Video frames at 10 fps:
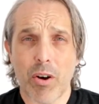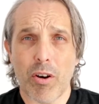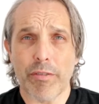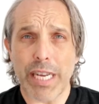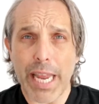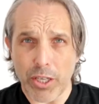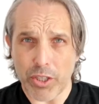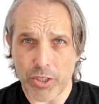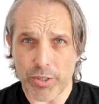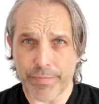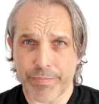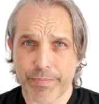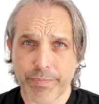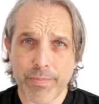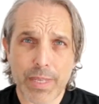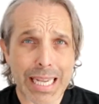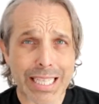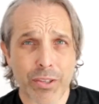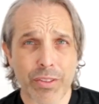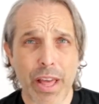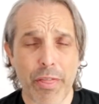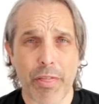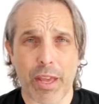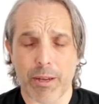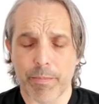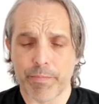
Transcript: of an inch. It's not that thick.